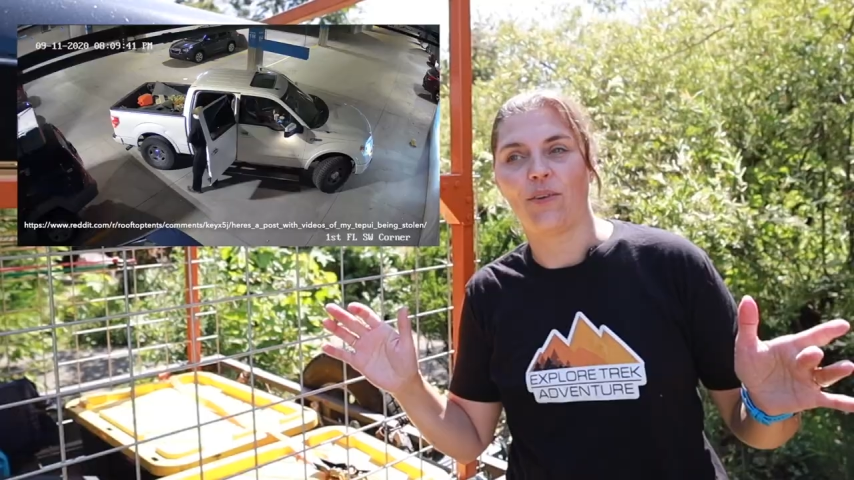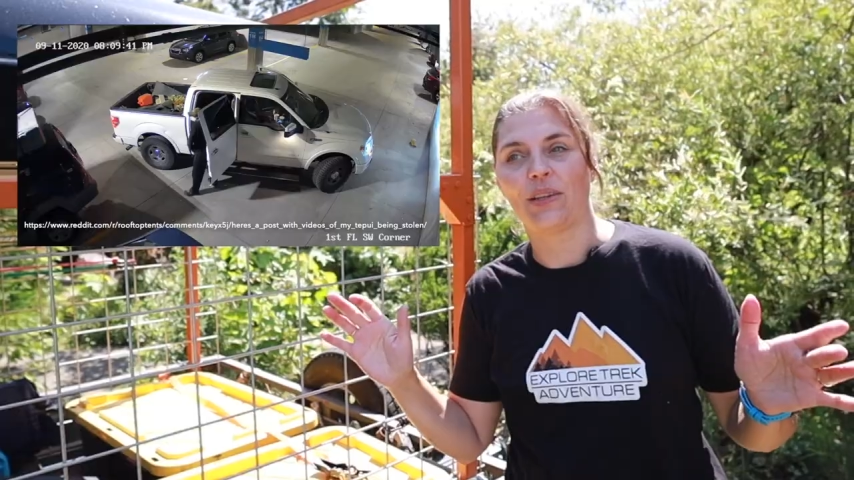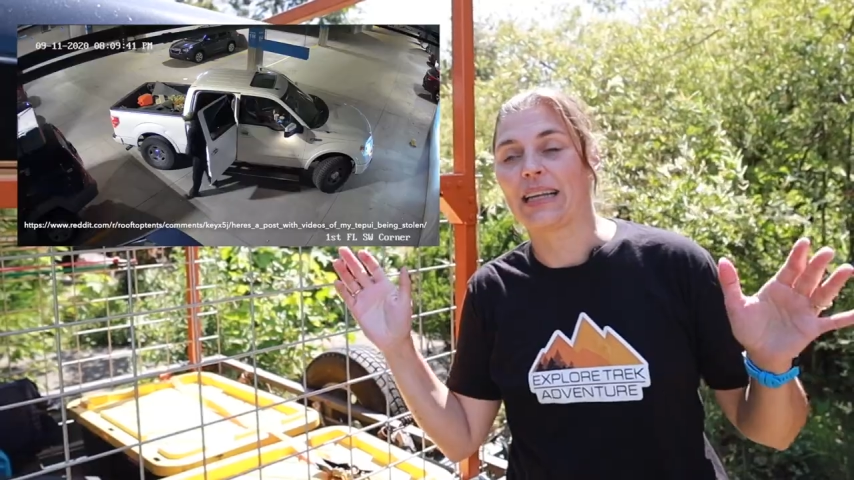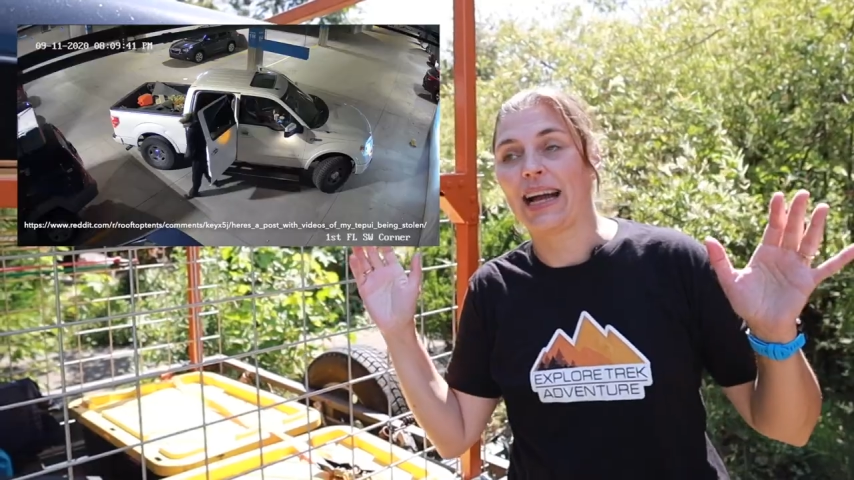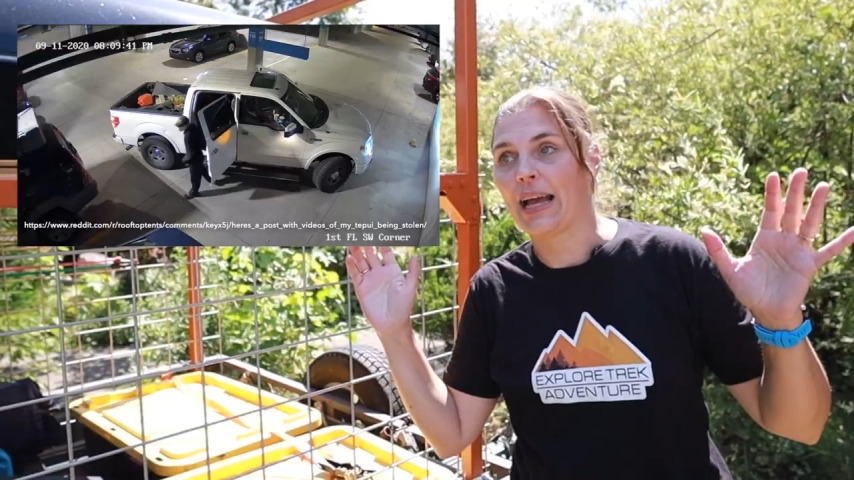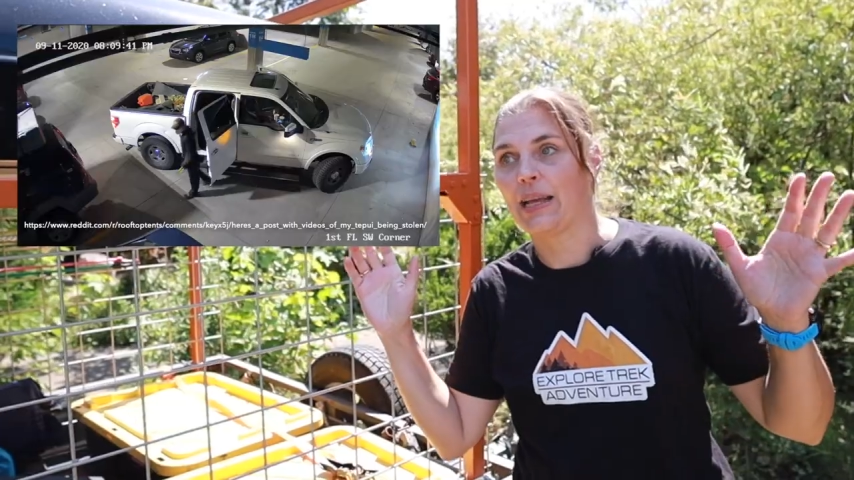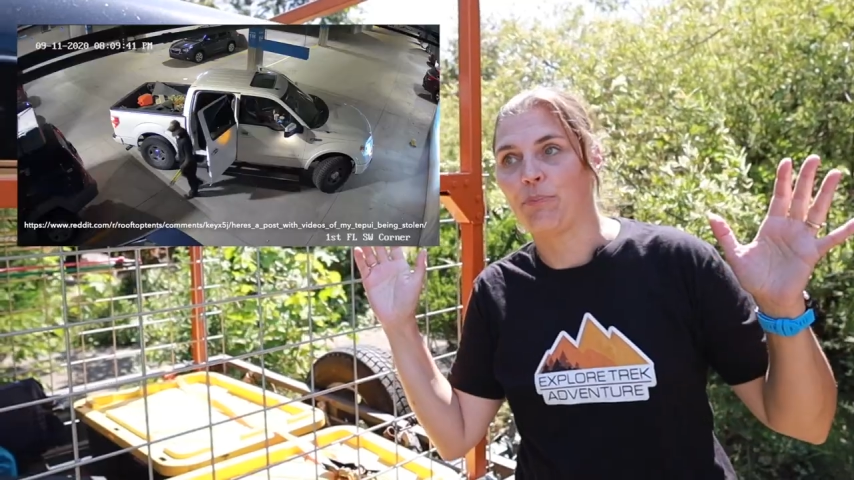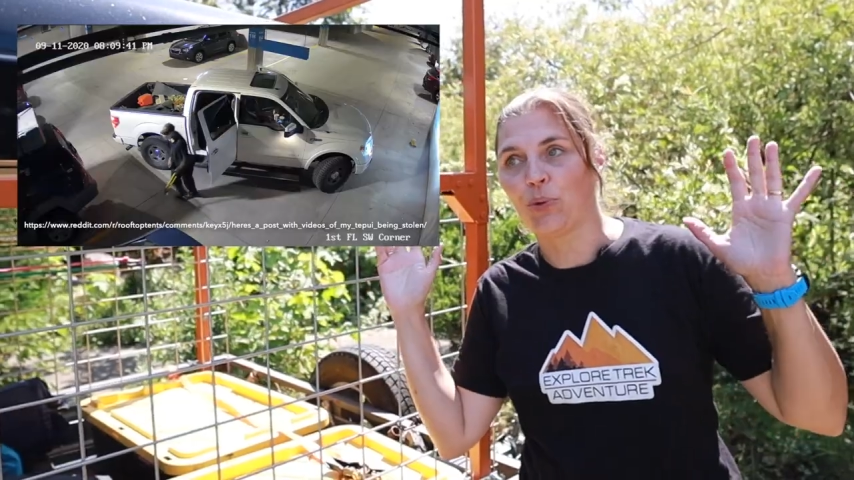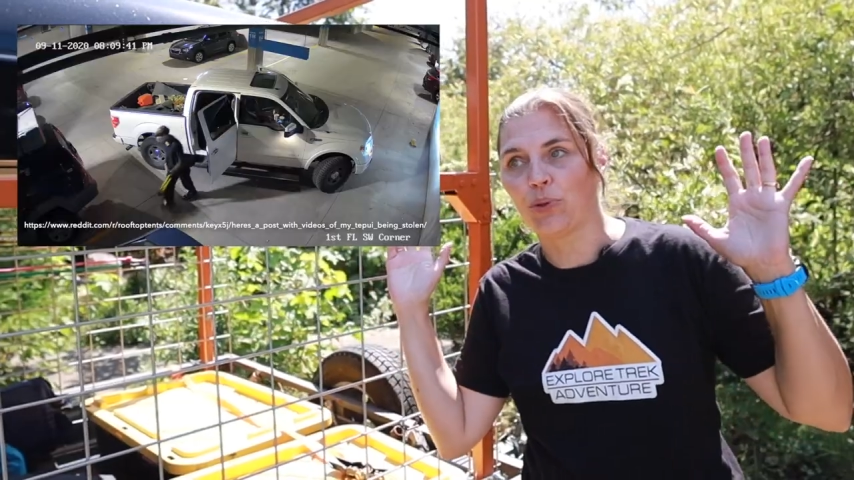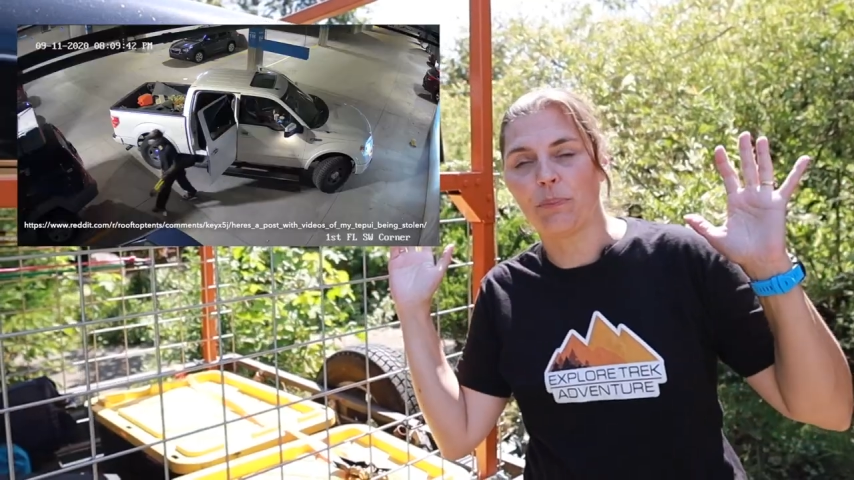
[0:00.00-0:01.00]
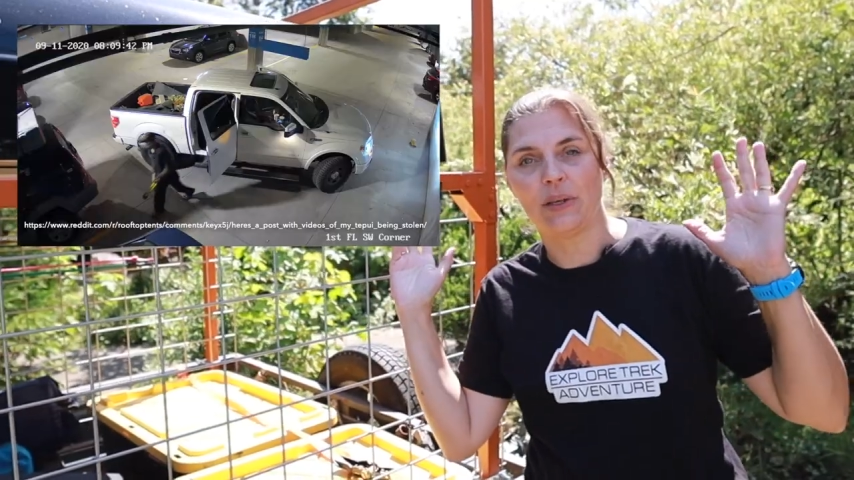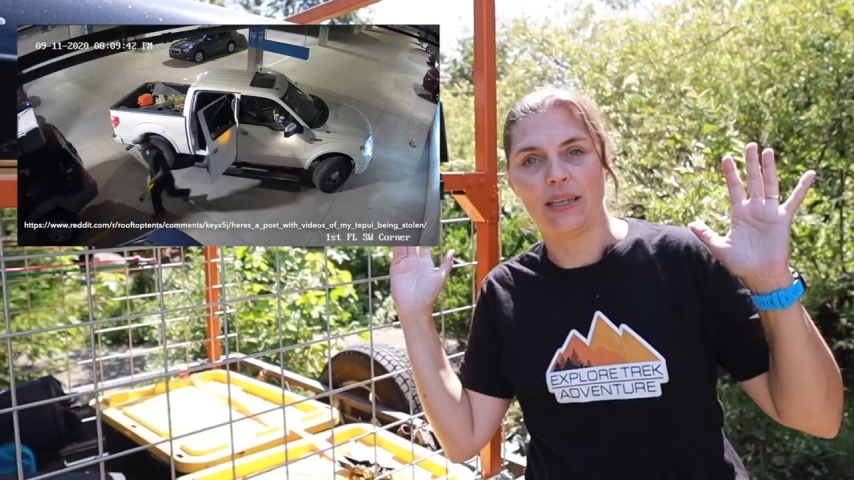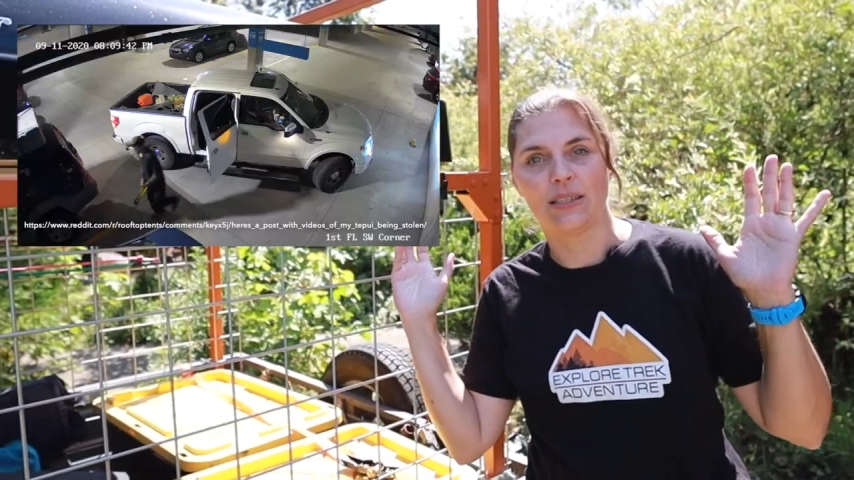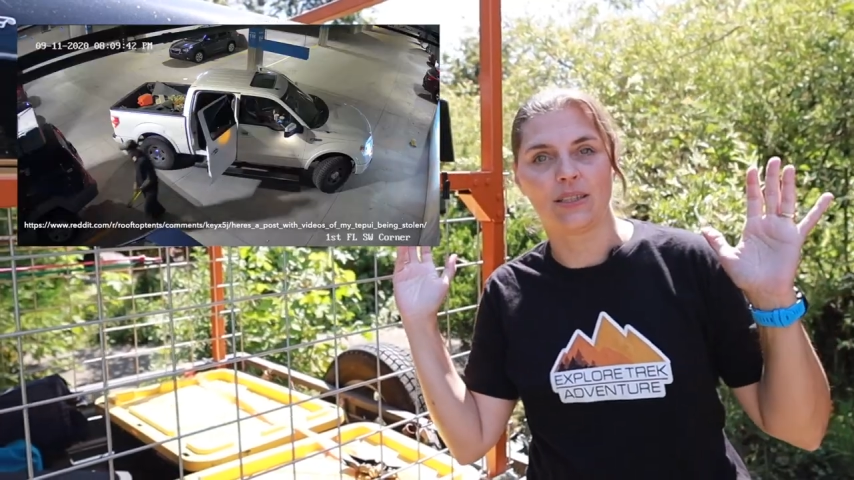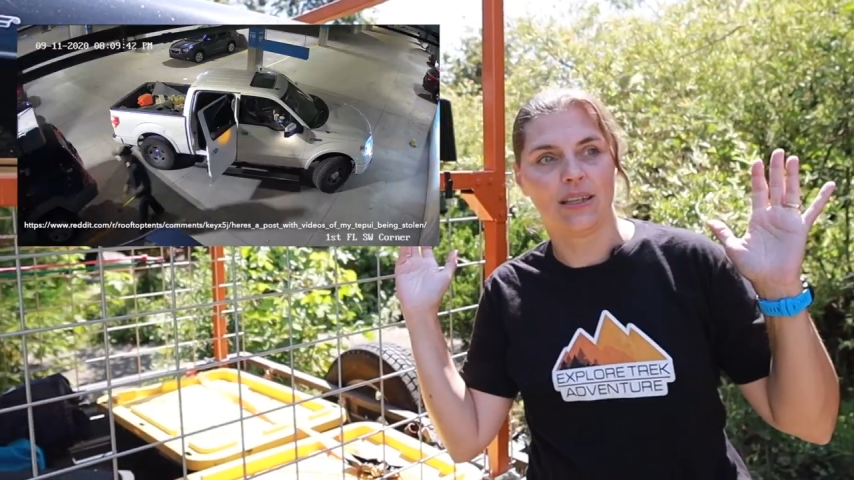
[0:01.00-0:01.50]
with a guy, he pulled up
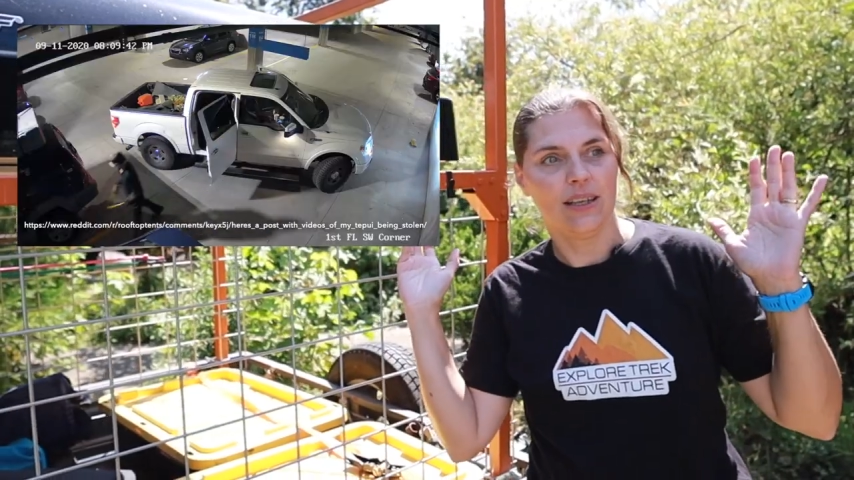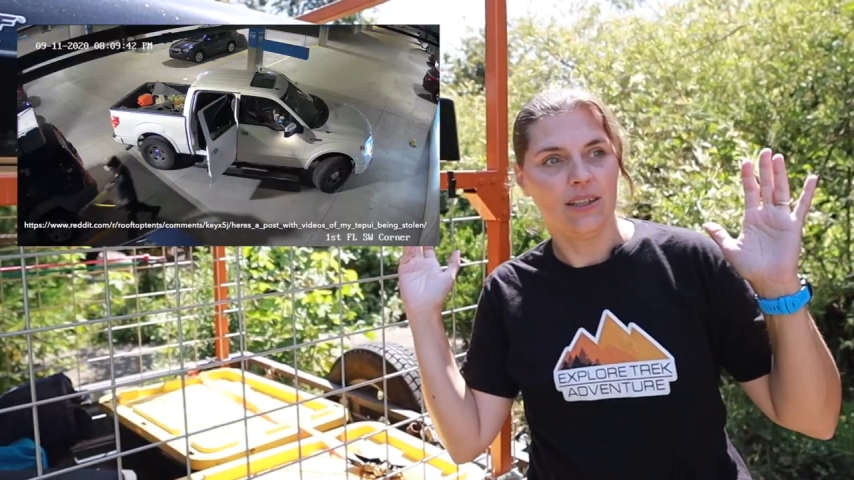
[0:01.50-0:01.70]
his